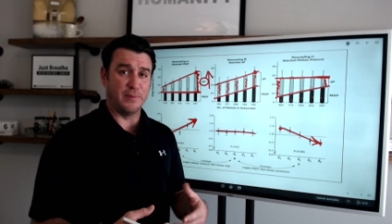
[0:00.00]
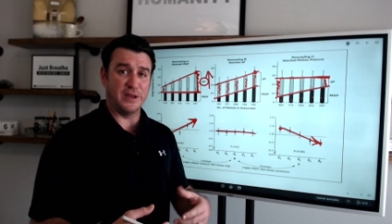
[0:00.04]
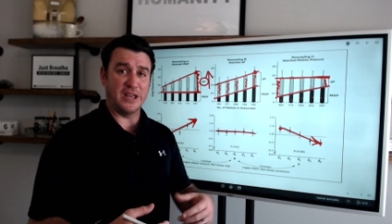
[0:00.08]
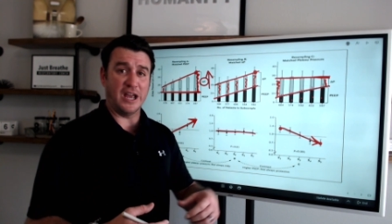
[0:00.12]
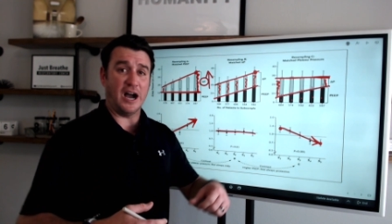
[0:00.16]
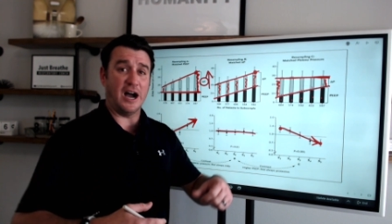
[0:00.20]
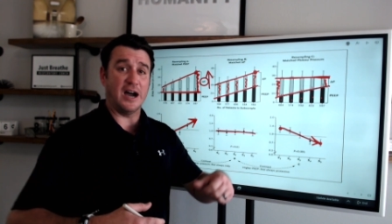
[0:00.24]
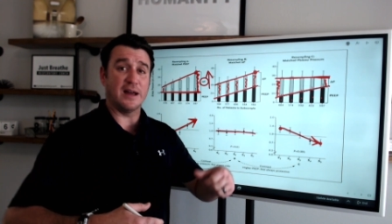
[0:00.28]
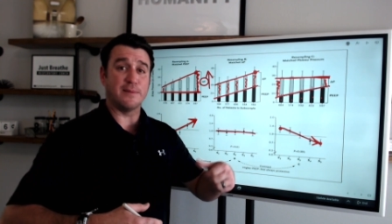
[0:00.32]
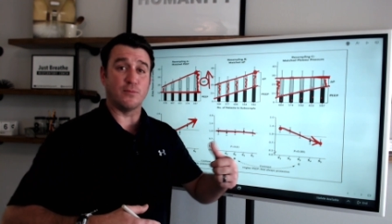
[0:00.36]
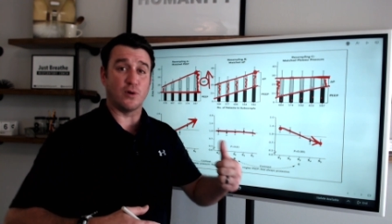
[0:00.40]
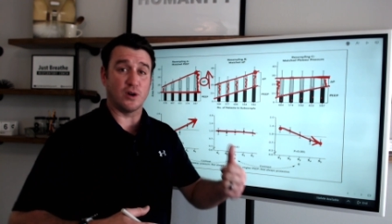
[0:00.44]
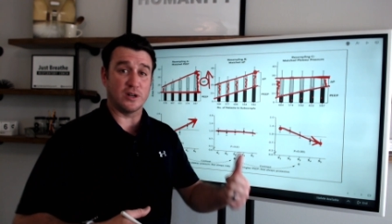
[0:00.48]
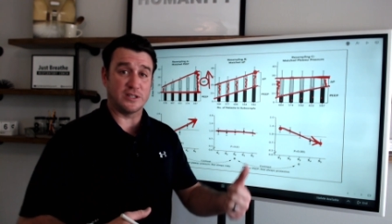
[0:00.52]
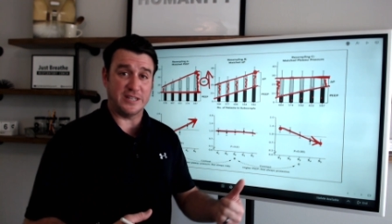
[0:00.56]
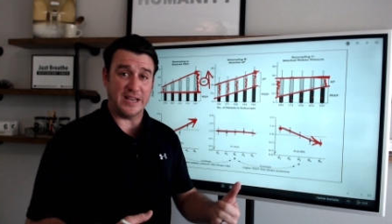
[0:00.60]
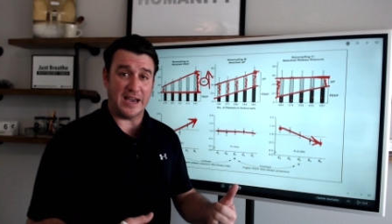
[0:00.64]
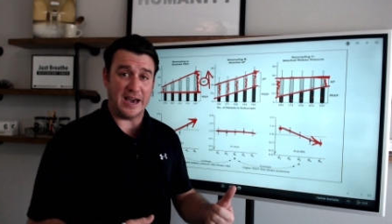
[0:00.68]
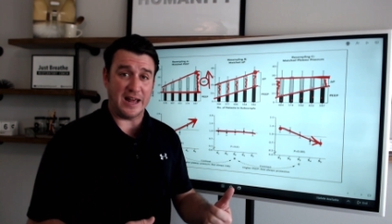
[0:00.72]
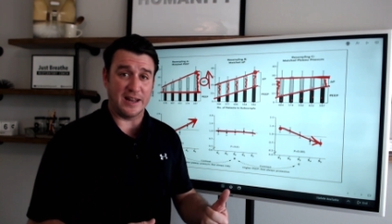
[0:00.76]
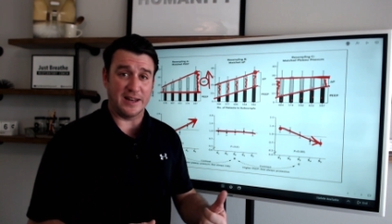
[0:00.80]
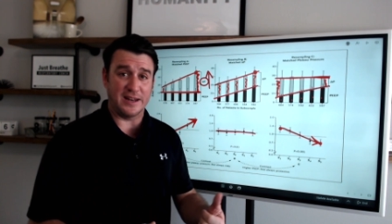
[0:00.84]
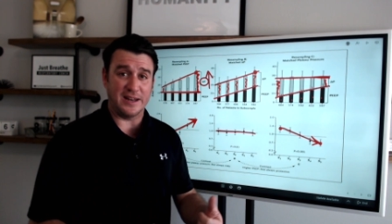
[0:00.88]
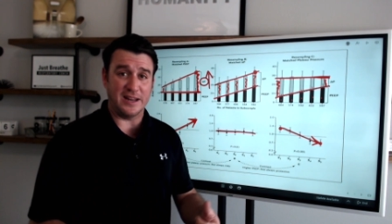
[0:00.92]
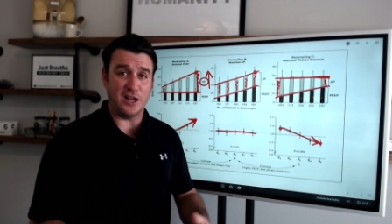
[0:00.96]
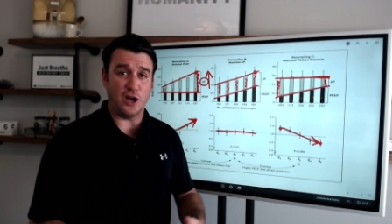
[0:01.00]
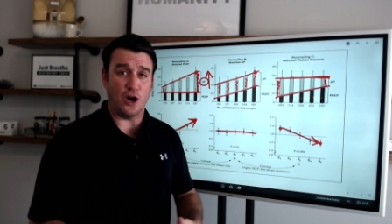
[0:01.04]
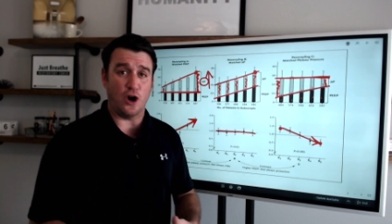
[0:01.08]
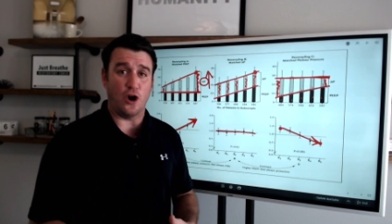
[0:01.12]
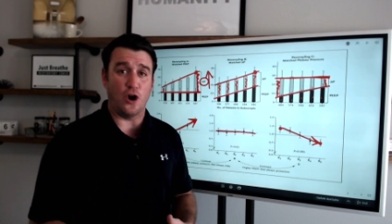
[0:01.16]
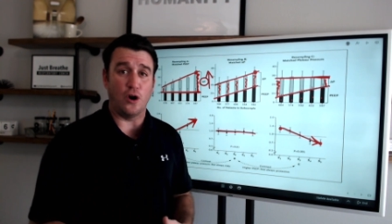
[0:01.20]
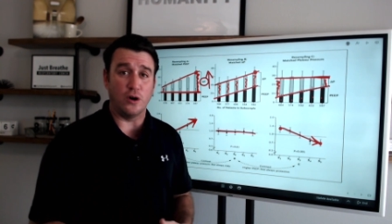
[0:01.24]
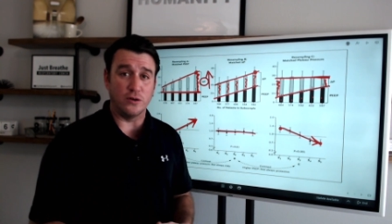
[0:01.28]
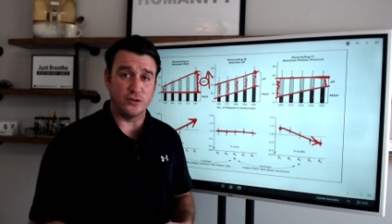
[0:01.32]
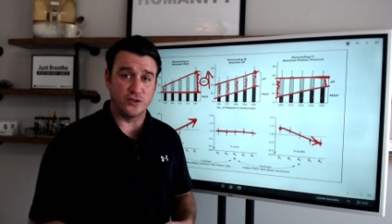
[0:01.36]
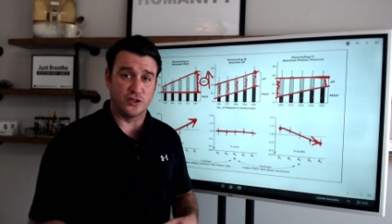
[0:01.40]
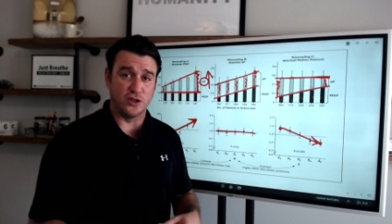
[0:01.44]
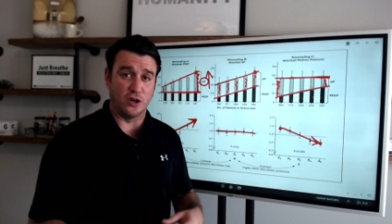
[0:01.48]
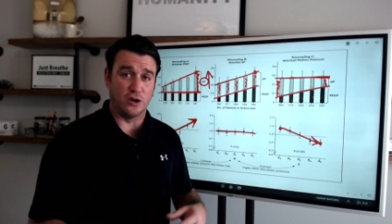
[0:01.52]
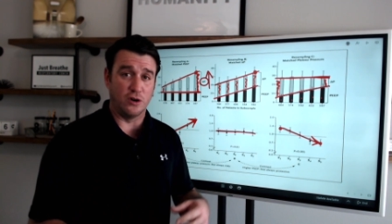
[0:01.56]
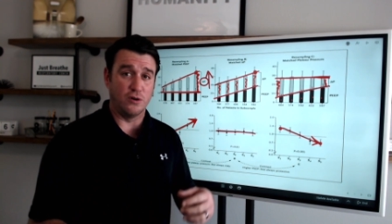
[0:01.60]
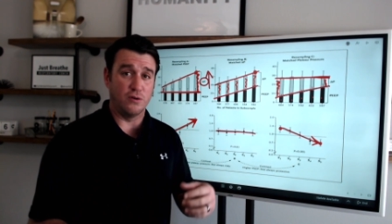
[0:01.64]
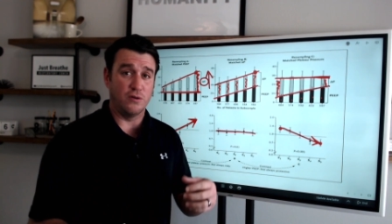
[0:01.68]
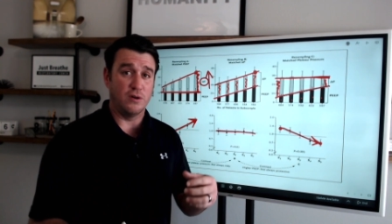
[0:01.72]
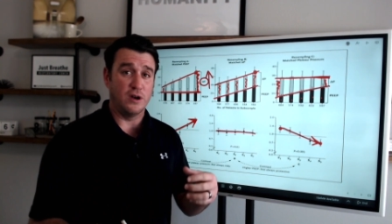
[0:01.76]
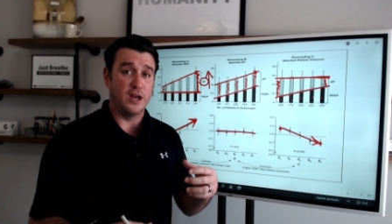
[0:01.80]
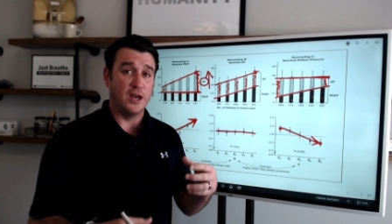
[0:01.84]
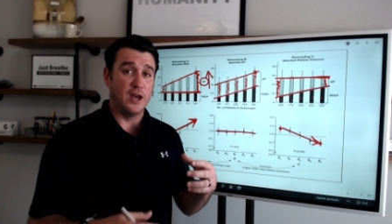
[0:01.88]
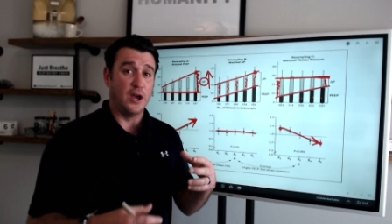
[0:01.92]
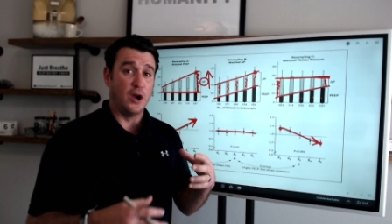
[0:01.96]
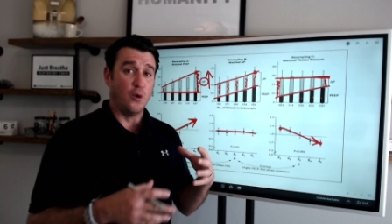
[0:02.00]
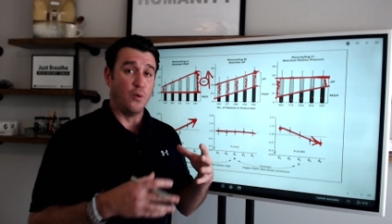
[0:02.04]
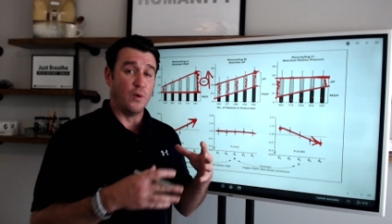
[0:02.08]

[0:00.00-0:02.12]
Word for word: beyond mortality also